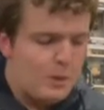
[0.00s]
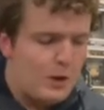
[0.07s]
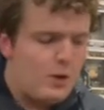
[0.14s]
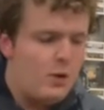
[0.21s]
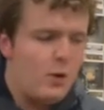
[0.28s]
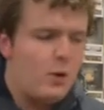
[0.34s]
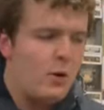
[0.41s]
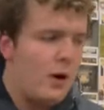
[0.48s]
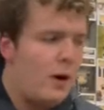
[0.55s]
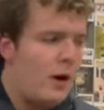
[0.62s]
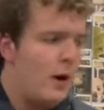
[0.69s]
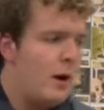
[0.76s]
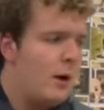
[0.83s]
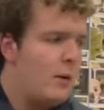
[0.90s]
So,
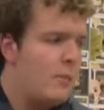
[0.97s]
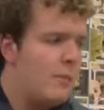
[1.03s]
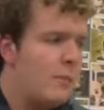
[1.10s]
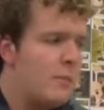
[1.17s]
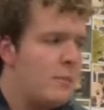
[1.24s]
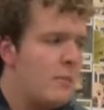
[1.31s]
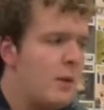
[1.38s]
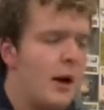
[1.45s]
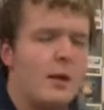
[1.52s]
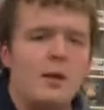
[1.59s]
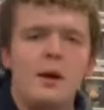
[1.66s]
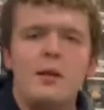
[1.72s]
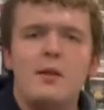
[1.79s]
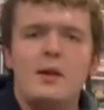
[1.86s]
a
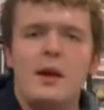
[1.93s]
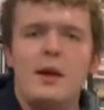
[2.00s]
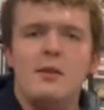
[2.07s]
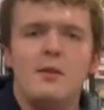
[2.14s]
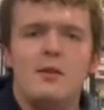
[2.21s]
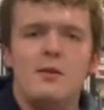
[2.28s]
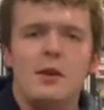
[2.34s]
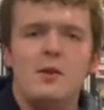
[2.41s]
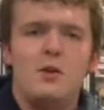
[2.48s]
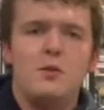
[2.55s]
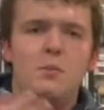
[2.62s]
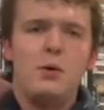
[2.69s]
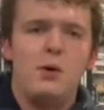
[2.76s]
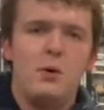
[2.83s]
lot of the cases I
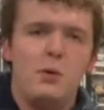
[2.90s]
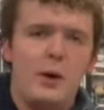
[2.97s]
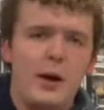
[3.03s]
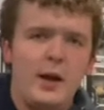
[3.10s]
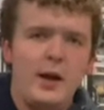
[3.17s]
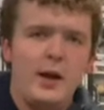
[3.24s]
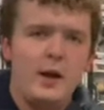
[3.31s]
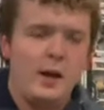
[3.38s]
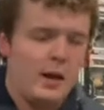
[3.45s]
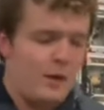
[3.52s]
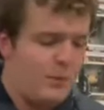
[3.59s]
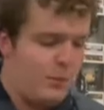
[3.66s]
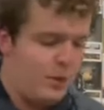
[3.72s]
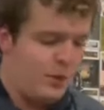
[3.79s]
just put away and
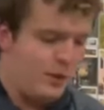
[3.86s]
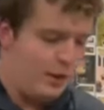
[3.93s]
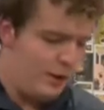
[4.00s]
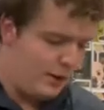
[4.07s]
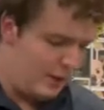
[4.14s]
I put the